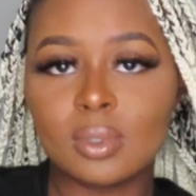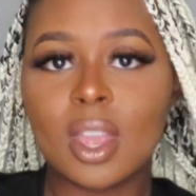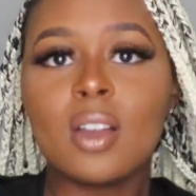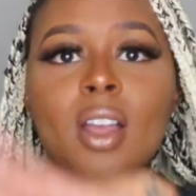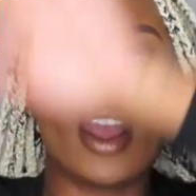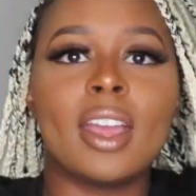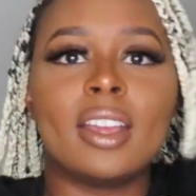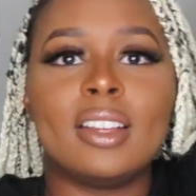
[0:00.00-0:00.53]

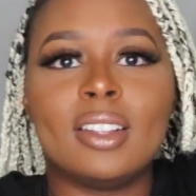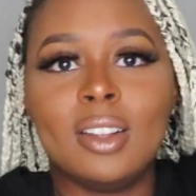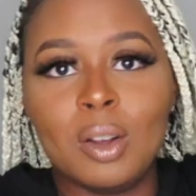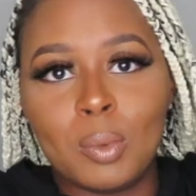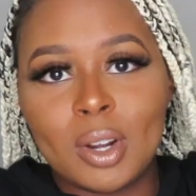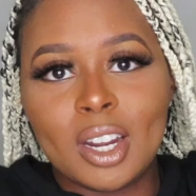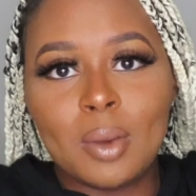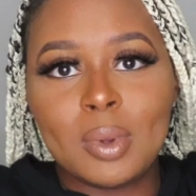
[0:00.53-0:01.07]
Okay,
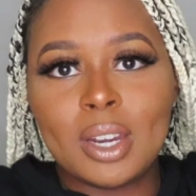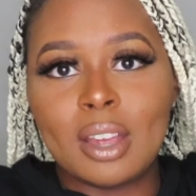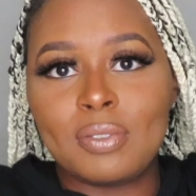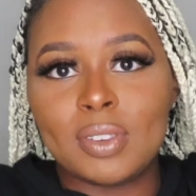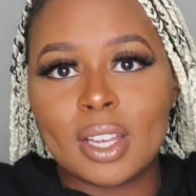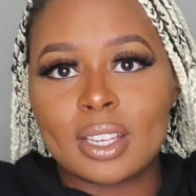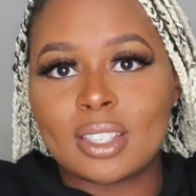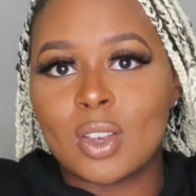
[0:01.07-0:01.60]
we're done with
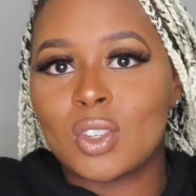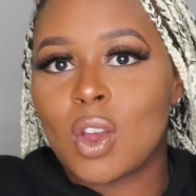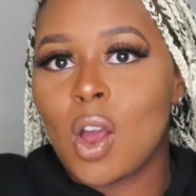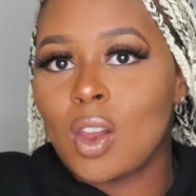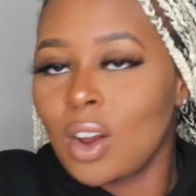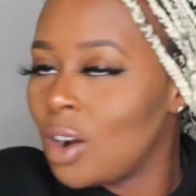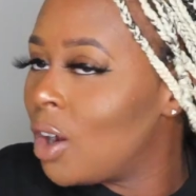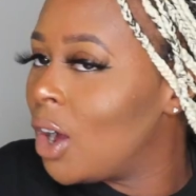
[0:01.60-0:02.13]
Netflix. Those are
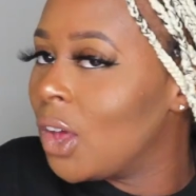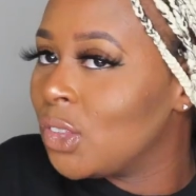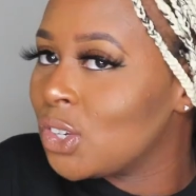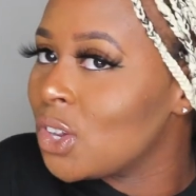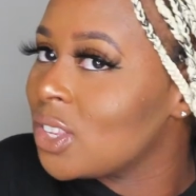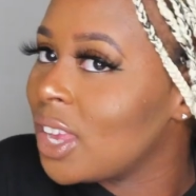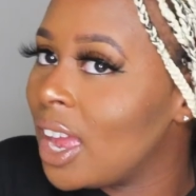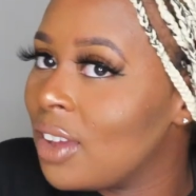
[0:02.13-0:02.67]
all, all the
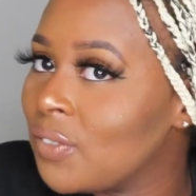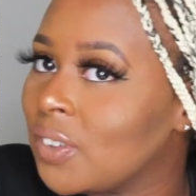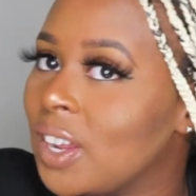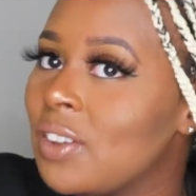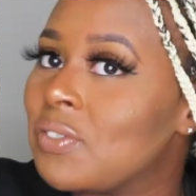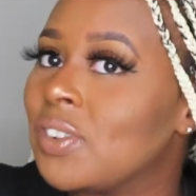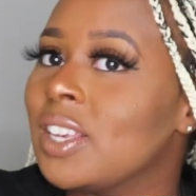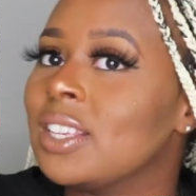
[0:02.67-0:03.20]
shows I have from
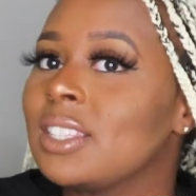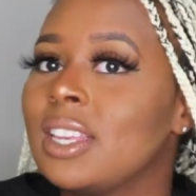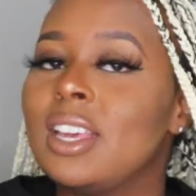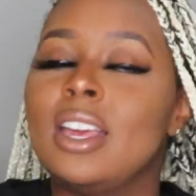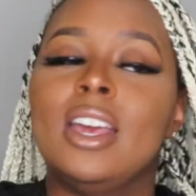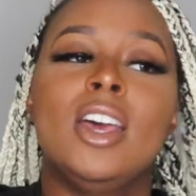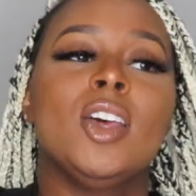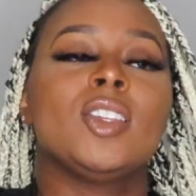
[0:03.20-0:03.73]
Netflix.
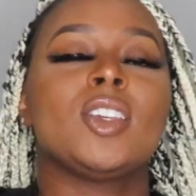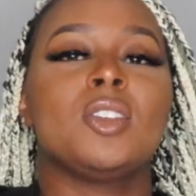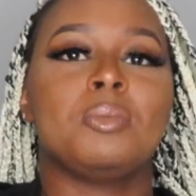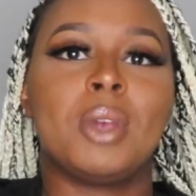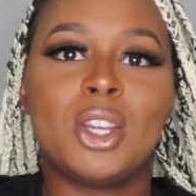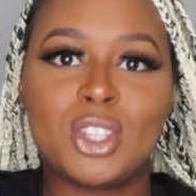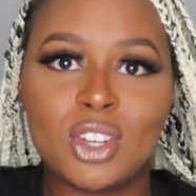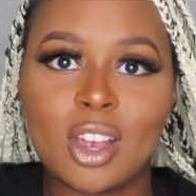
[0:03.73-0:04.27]
So
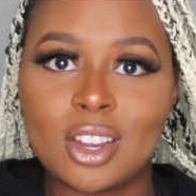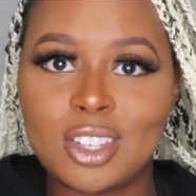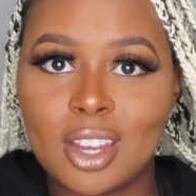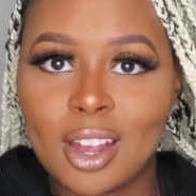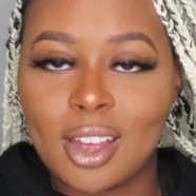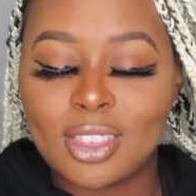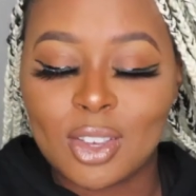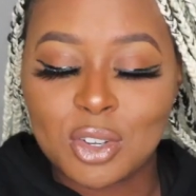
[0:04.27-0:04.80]
make sure y'all
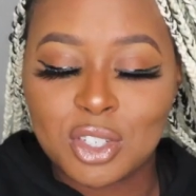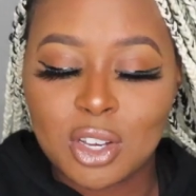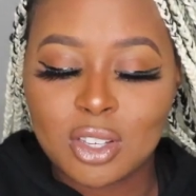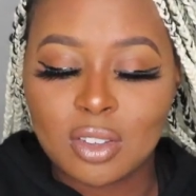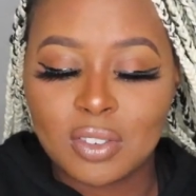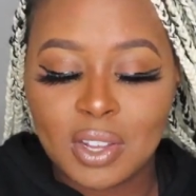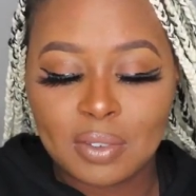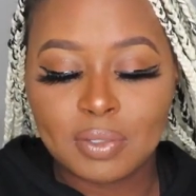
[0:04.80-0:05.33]
check out those shows
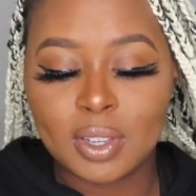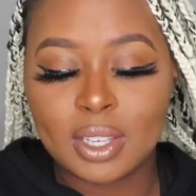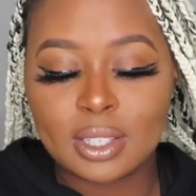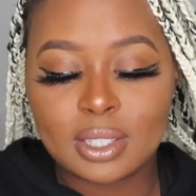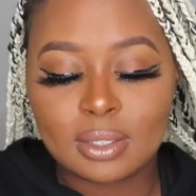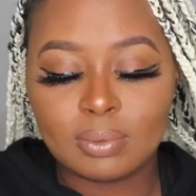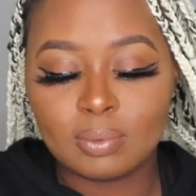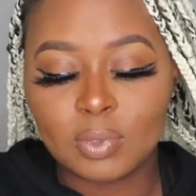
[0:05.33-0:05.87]
on
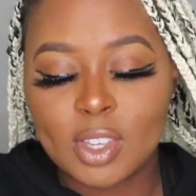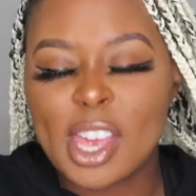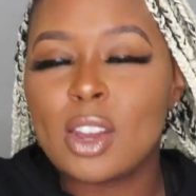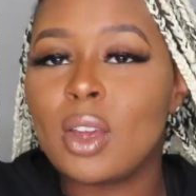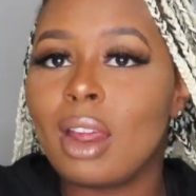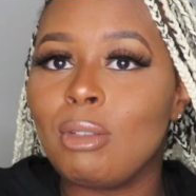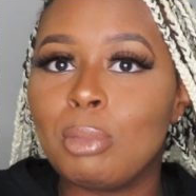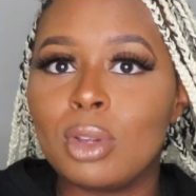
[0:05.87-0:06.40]
Netflix. I know
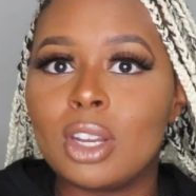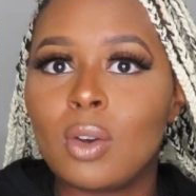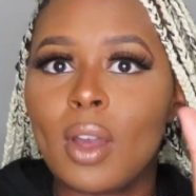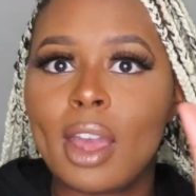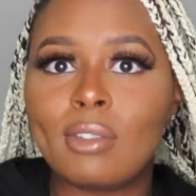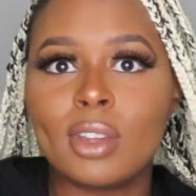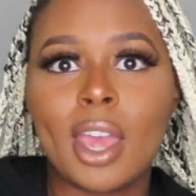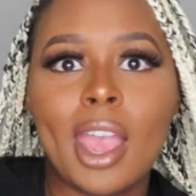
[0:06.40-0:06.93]
everyone don't
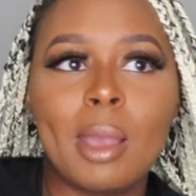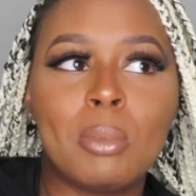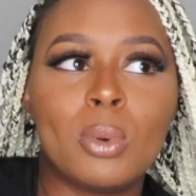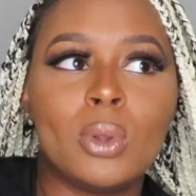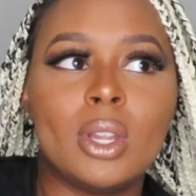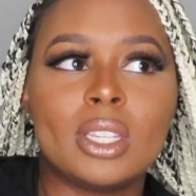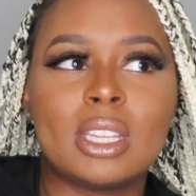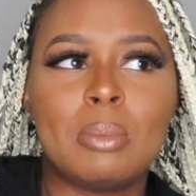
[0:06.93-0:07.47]
have
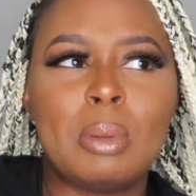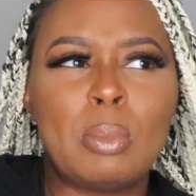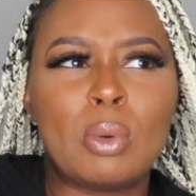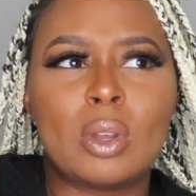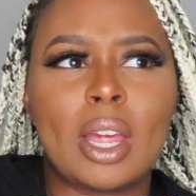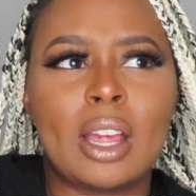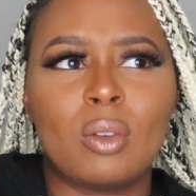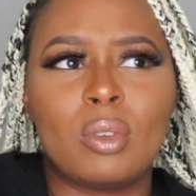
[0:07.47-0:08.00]
cable, and some people are
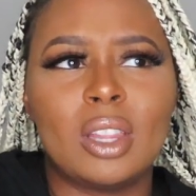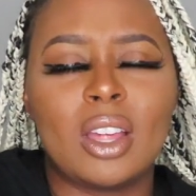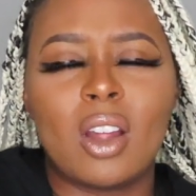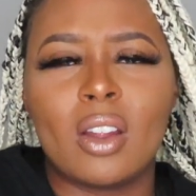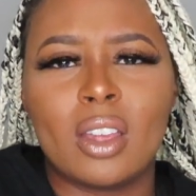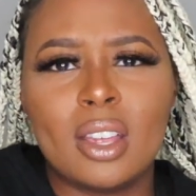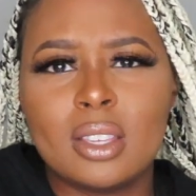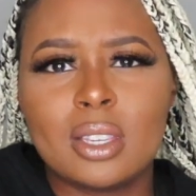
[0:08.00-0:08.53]
like really
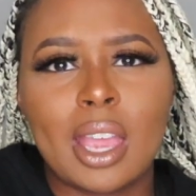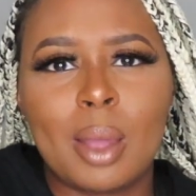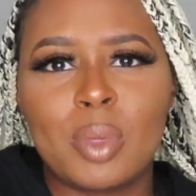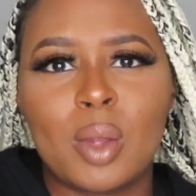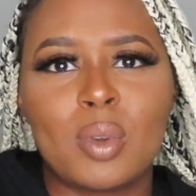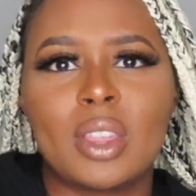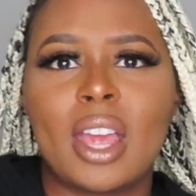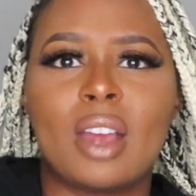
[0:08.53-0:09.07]
aren't into cable.
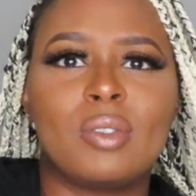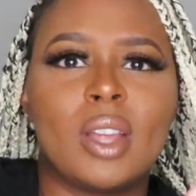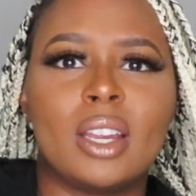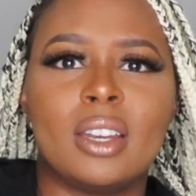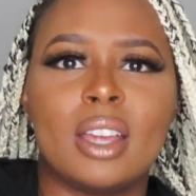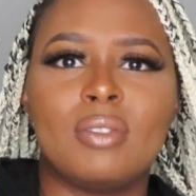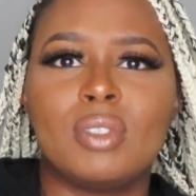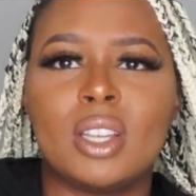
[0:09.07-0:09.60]
They rather have like
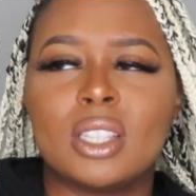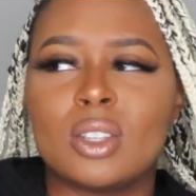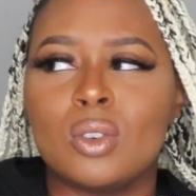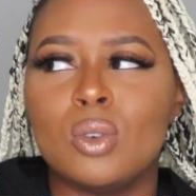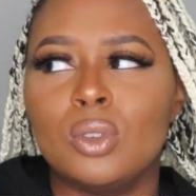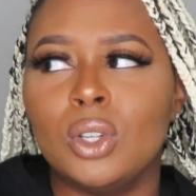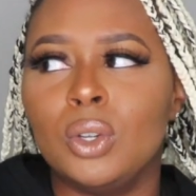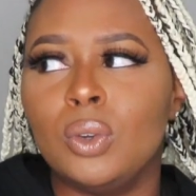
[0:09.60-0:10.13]
Netflix and
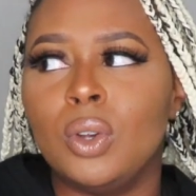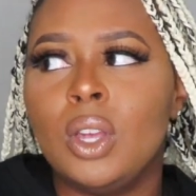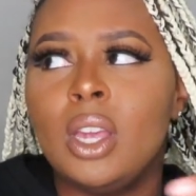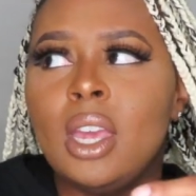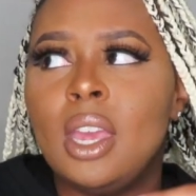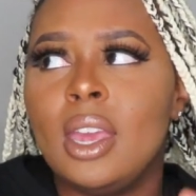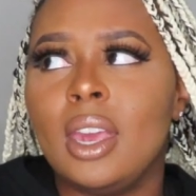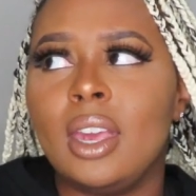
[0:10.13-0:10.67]
Hulu
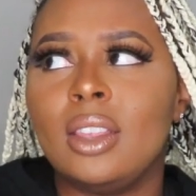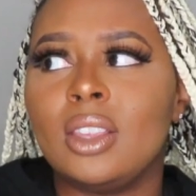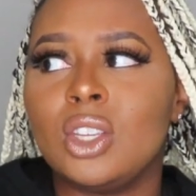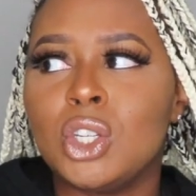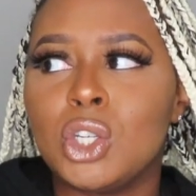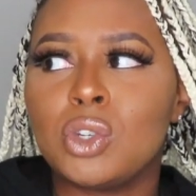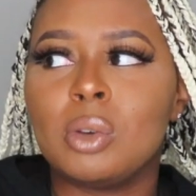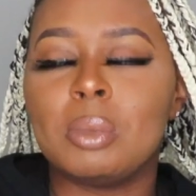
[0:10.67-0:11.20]
and
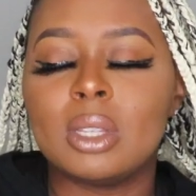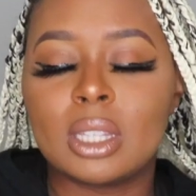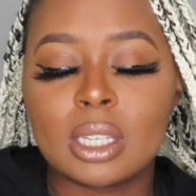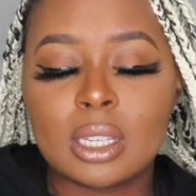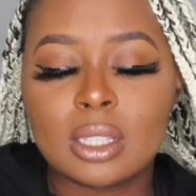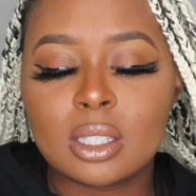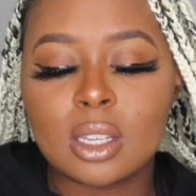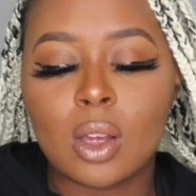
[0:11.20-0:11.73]
these streaming
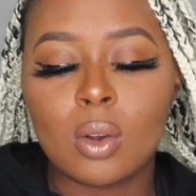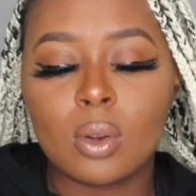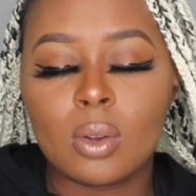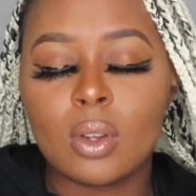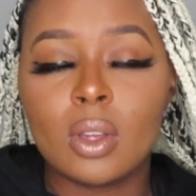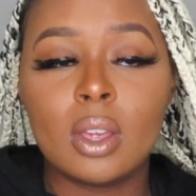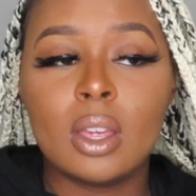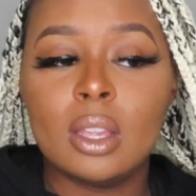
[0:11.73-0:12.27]
things. So
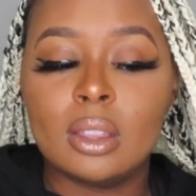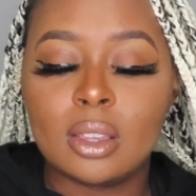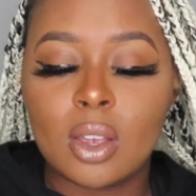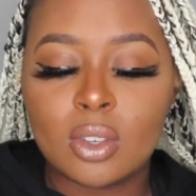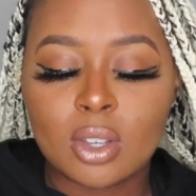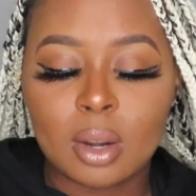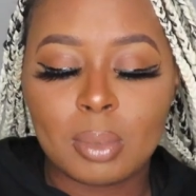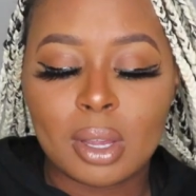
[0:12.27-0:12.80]

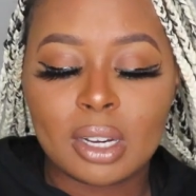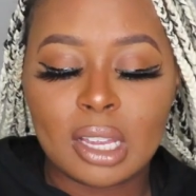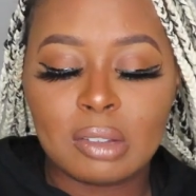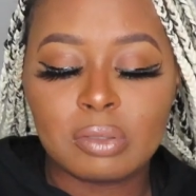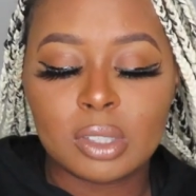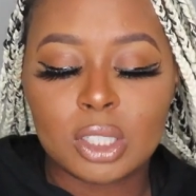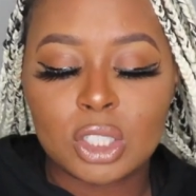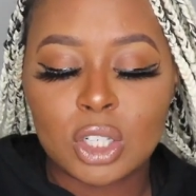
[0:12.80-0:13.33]
those are my
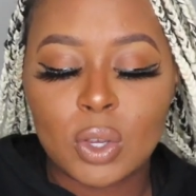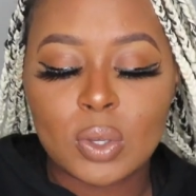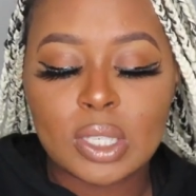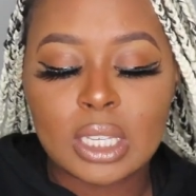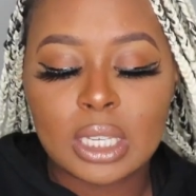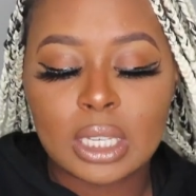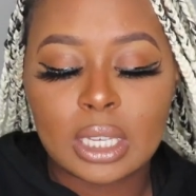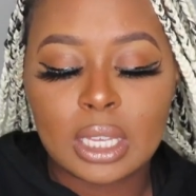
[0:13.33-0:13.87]
Netflix shows.